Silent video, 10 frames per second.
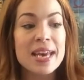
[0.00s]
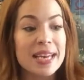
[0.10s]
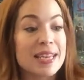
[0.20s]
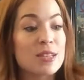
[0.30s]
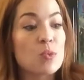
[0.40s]

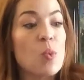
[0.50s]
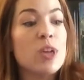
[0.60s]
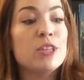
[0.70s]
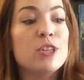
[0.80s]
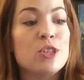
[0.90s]
is
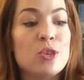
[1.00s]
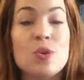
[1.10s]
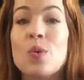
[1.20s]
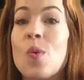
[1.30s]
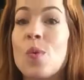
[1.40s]
what to
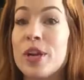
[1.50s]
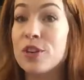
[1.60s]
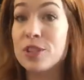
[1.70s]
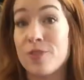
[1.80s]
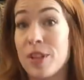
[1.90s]
do when
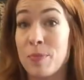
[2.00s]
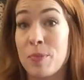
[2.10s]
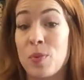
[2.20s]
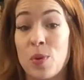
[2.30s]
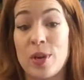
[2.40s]
your
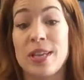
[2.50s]
development board